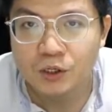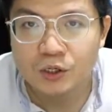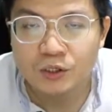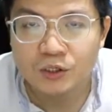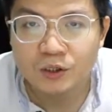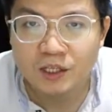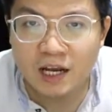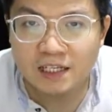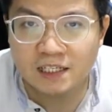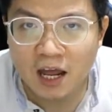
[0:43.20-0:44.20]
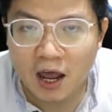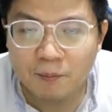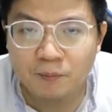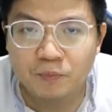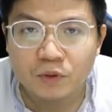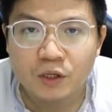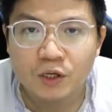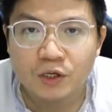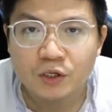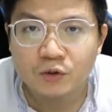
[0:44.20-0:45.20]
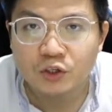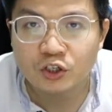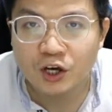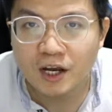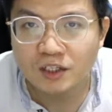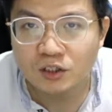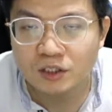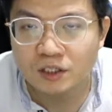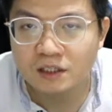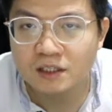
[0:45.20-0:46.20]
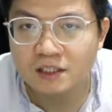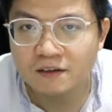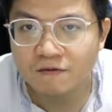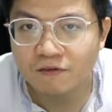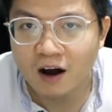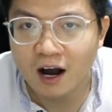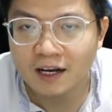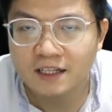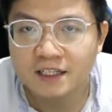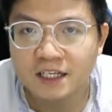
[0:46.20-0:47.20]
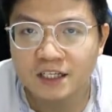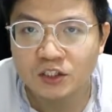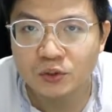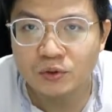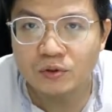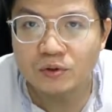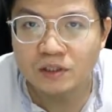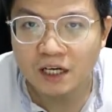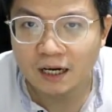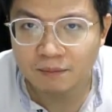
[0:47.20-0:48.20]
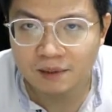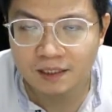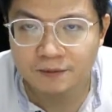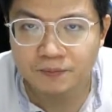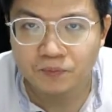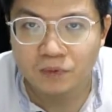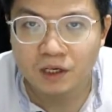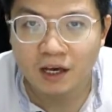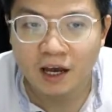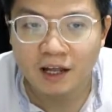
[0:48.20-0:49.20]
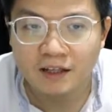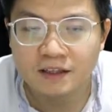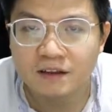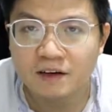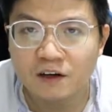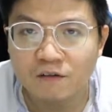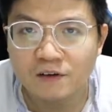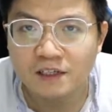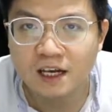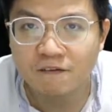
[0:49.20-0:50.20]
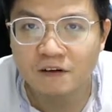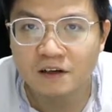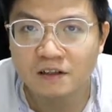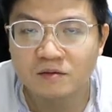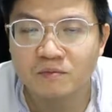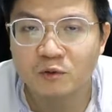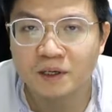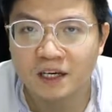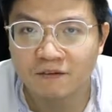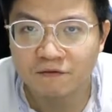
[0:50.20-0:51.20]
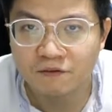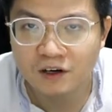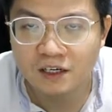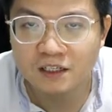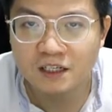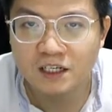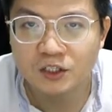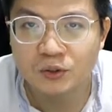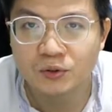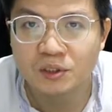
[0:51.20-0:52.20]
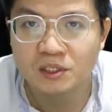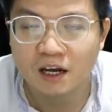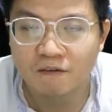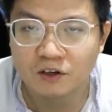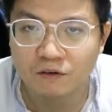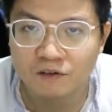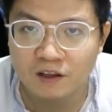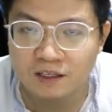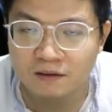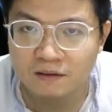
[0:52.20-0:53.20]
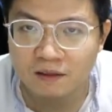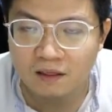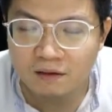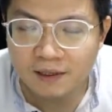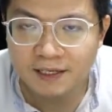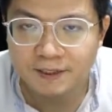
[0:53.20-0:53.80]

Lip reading: So next step, you change the divide into times. And 3 over 7 will be inverse into 7 over 3.